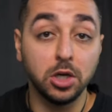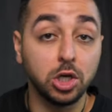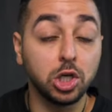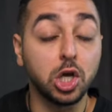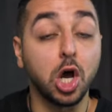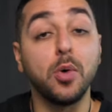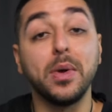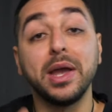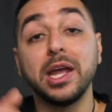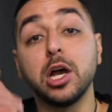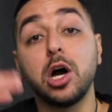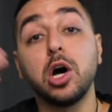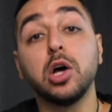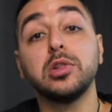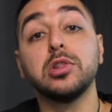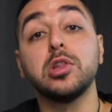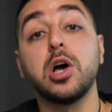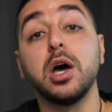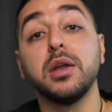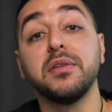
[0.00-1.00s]
going
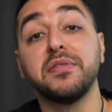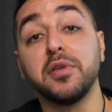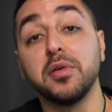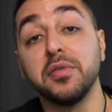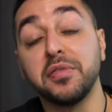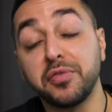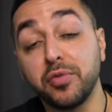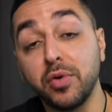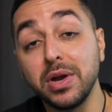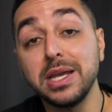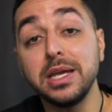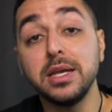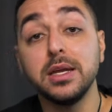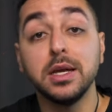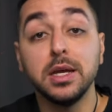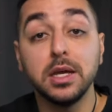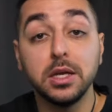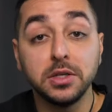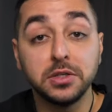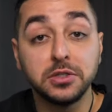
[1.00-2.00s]
online for free,